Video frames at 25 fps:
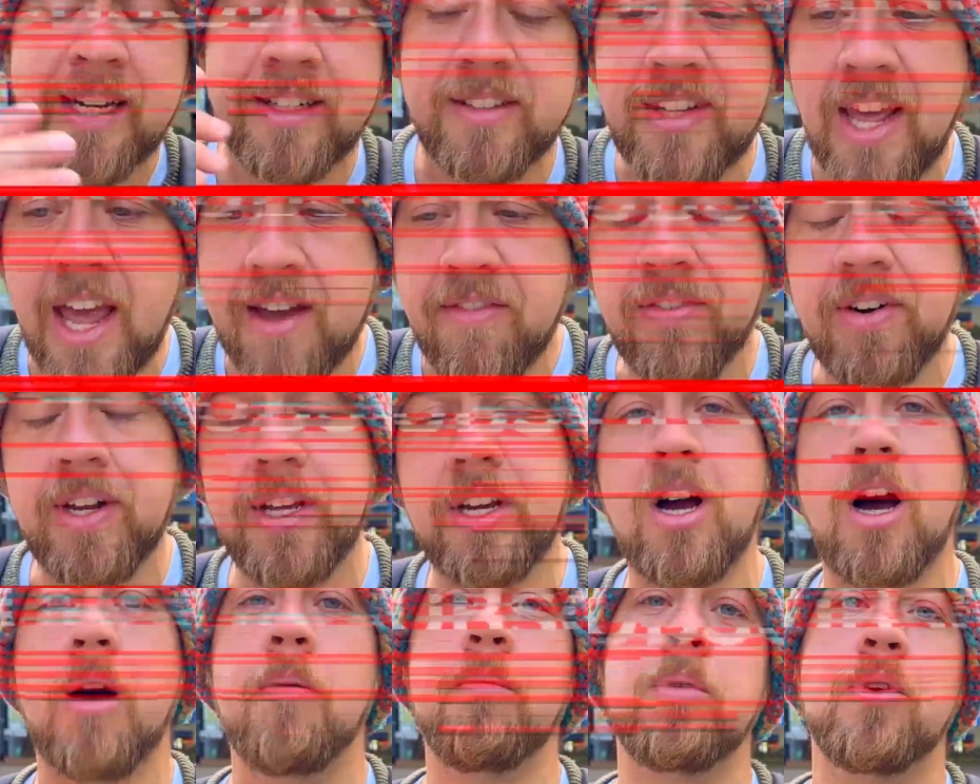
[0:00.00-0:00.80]
Definitely
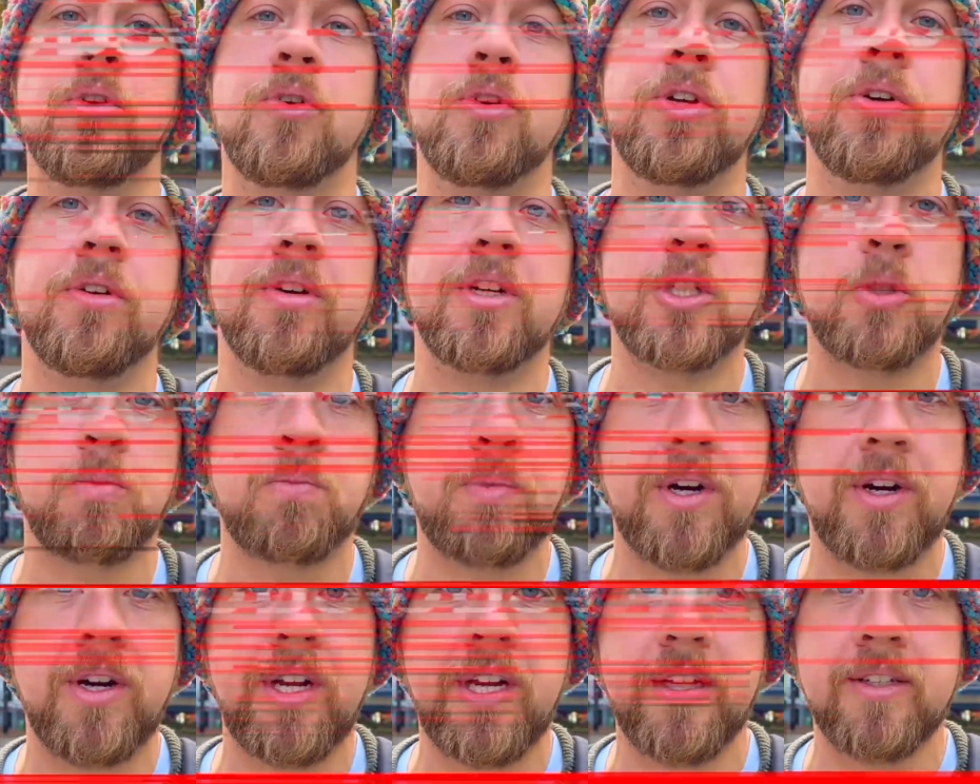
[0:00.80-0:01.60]
comment below your
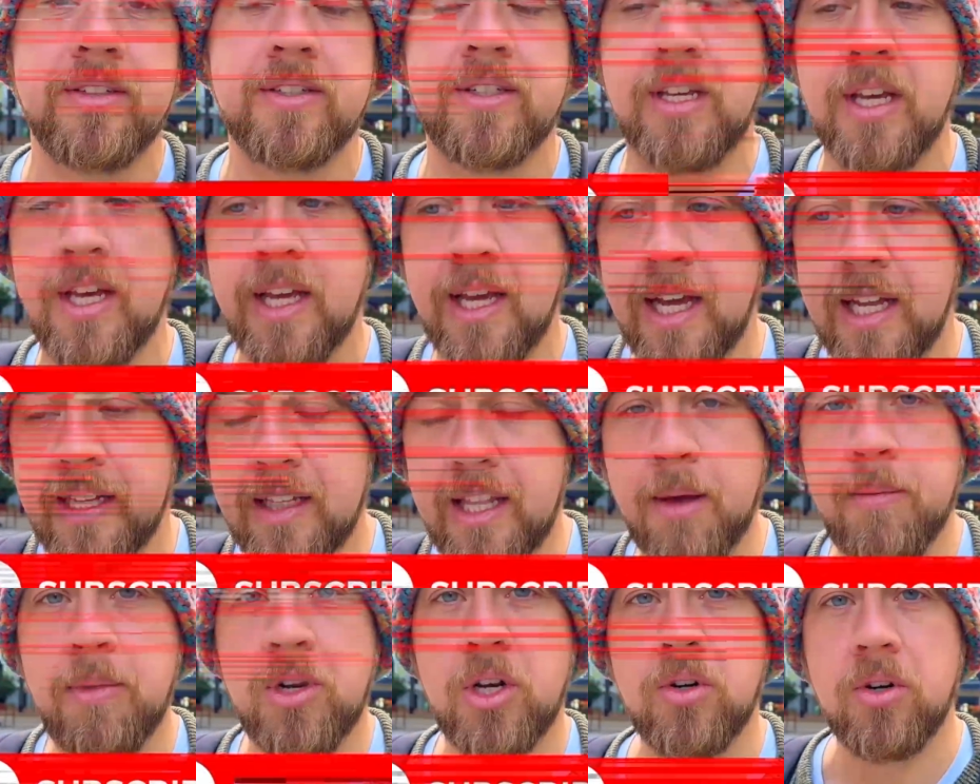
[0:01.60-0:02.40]
experience and
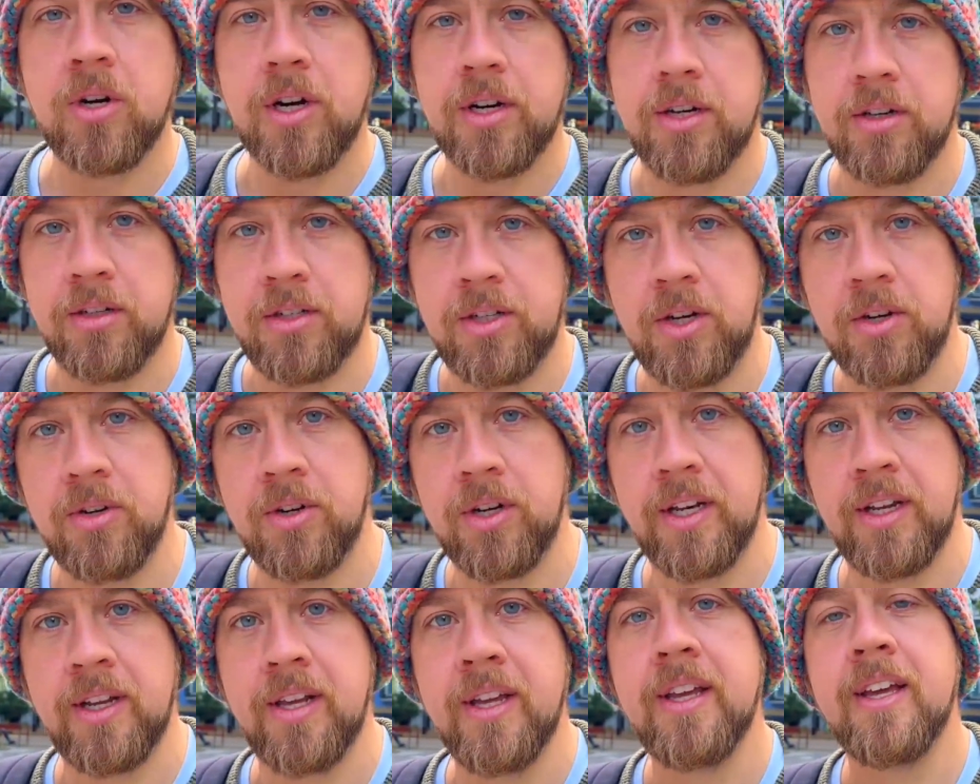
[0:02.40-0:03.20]
let me know how you're
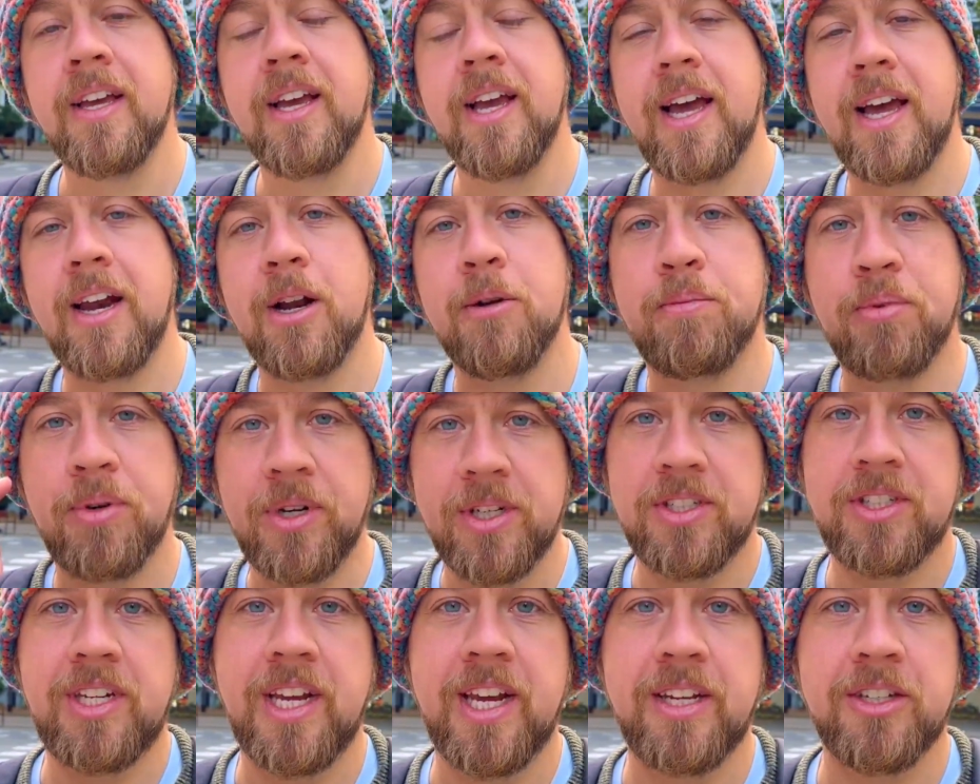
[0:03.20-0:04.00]
doing. And I
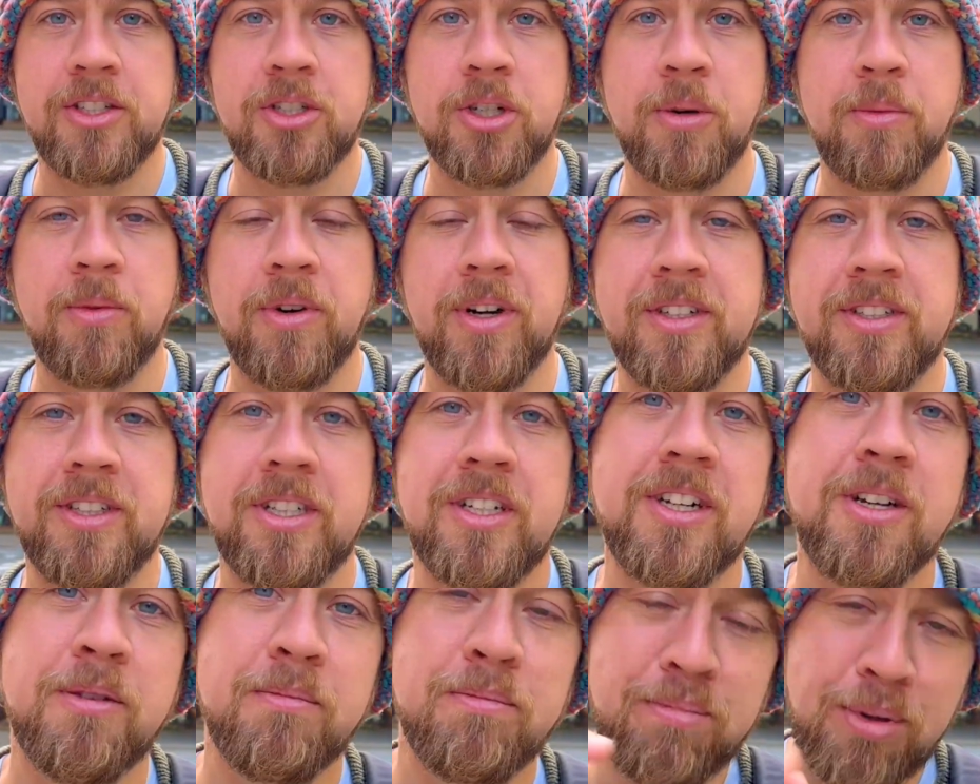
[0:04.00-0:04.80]
appreciate you so much.
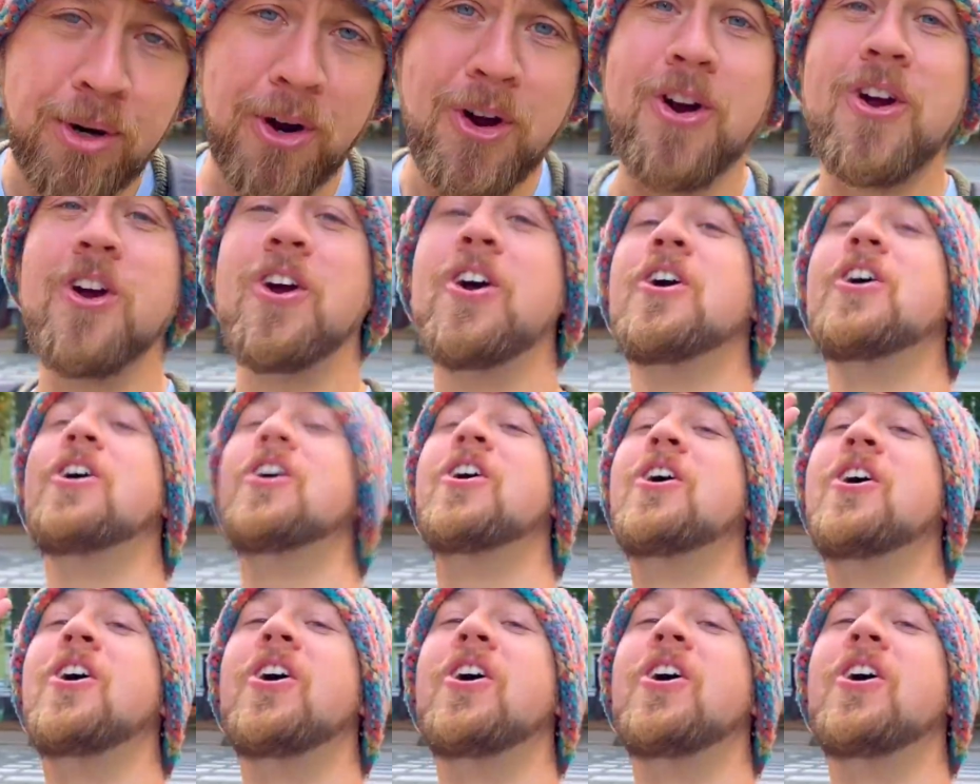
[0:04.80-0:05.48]
Peace.